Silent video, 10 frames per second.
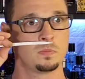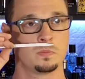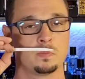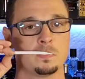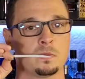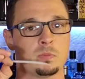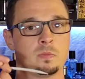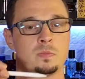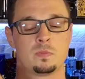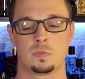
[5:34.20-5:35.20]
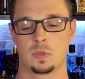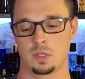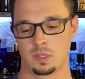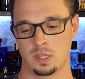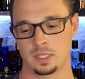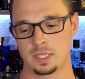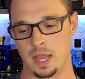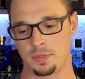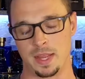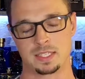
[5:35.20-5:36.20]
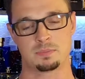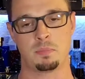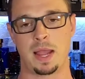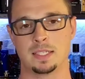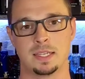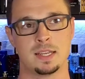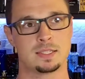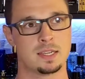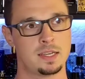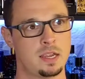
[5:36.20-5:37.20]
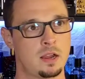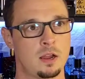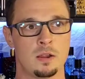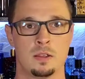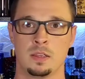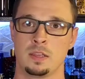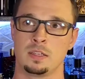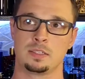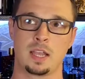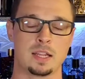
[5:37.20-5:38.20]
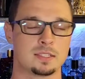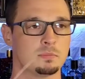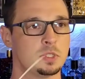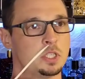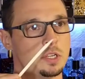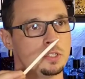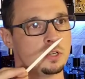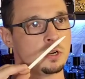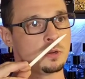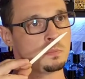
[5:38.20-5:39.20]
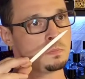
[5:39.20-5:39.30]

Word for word: Mmm. It's got that spiciness in here. It's got some ginger.